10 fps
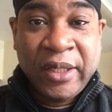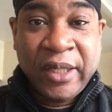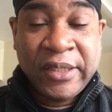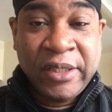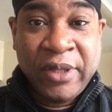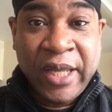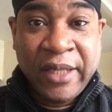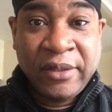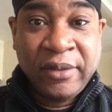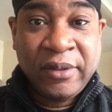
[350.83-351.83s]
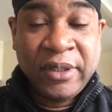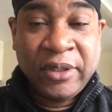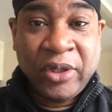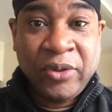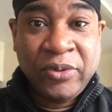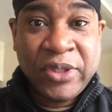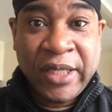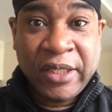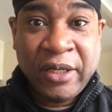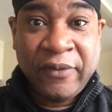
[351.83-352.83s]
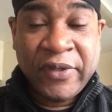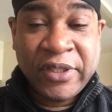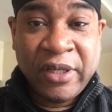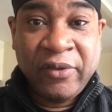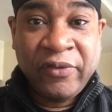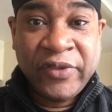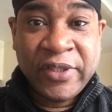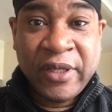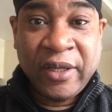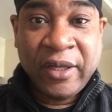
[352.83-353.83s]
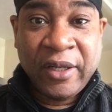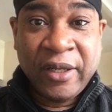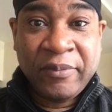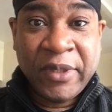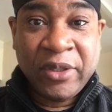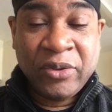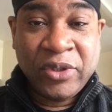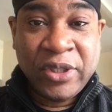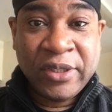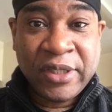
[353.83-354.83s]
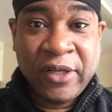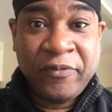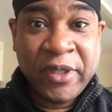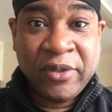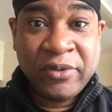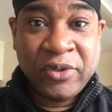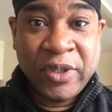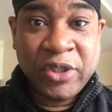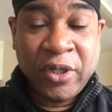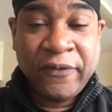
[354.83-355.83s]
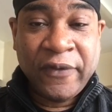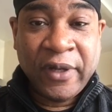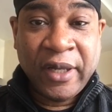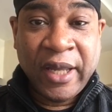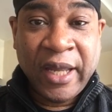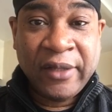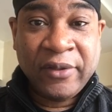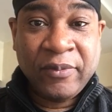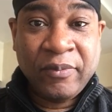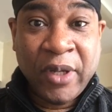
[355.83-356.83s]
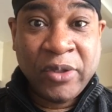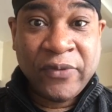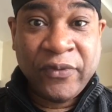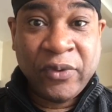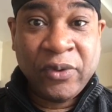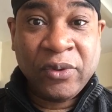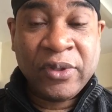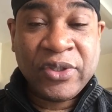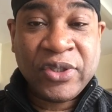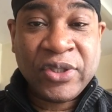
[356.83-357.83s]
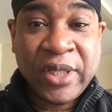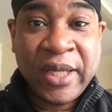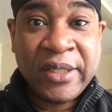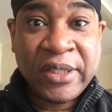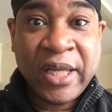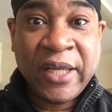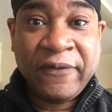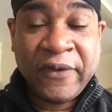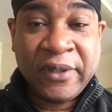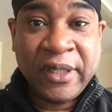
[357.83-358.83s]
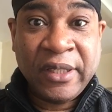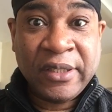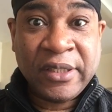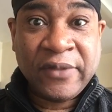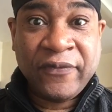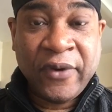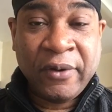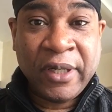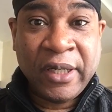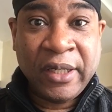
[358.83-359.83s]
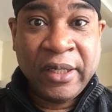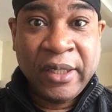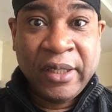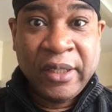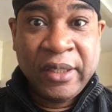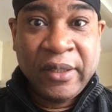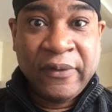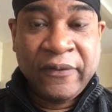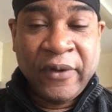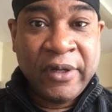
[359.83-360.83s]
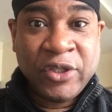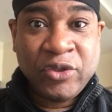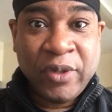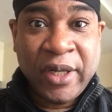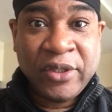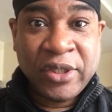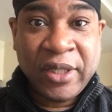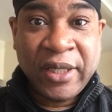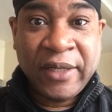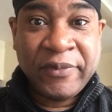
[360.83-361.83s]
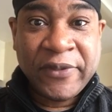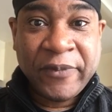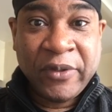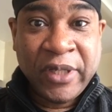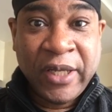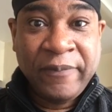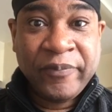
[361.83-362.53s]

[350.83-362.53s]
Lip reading: until then, take care of yourselves, be good to yourself, be good to each other, and most of all, stay safe in these very, very strange times. Okay,